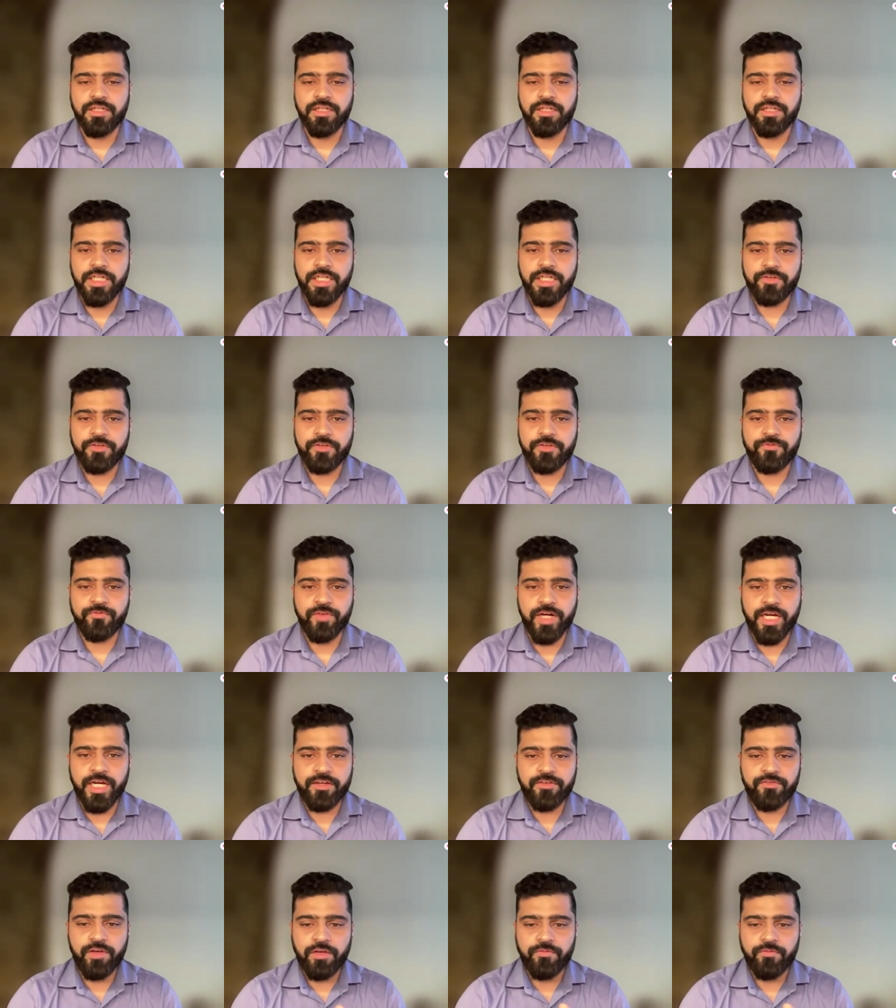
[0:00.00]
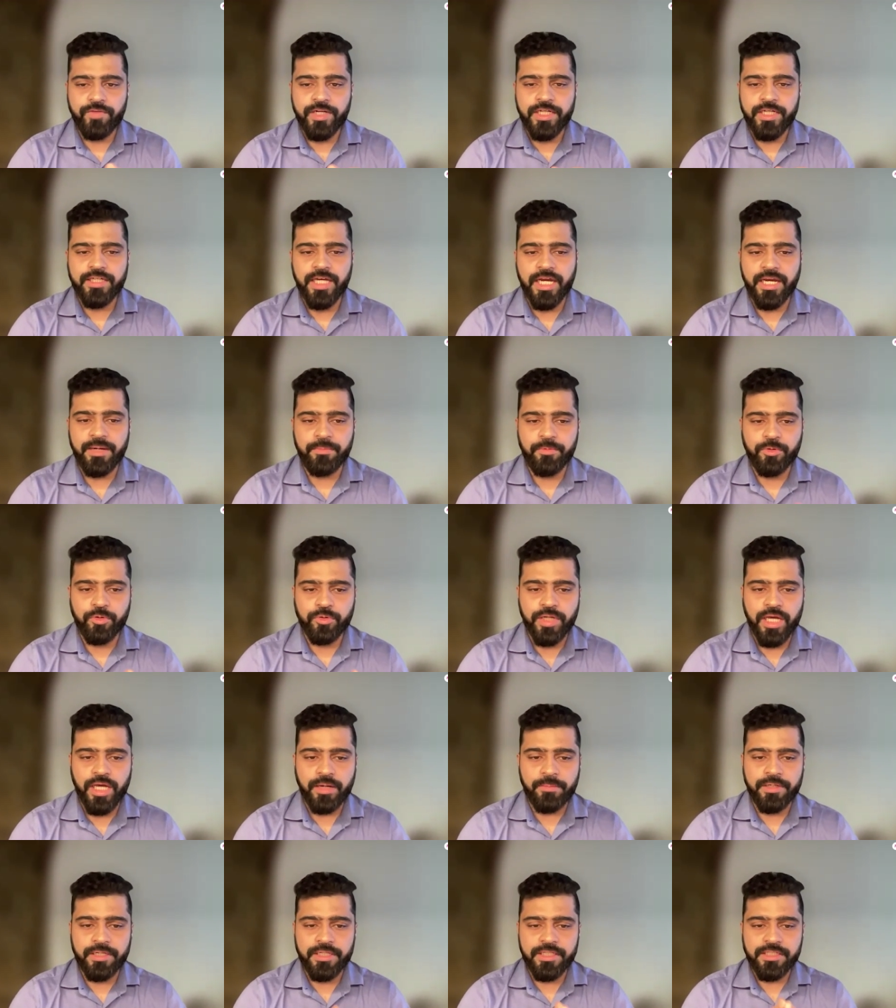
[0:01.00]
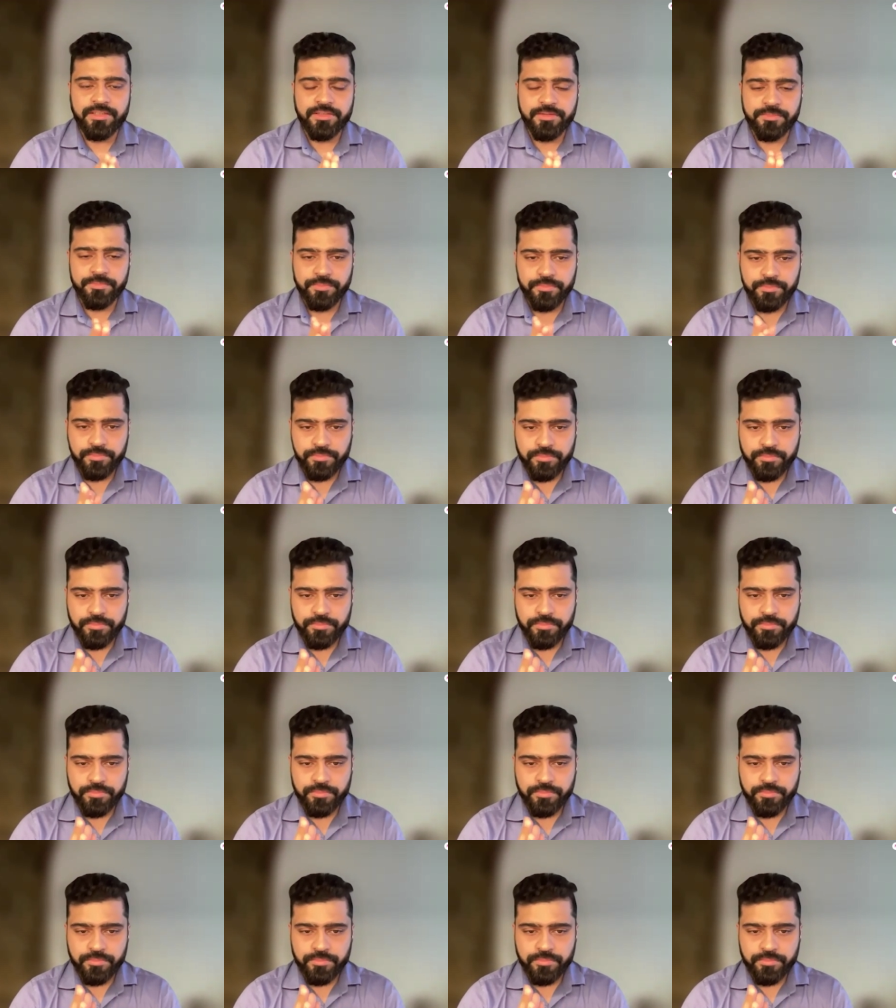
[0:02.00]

35 with type 2 diabetes.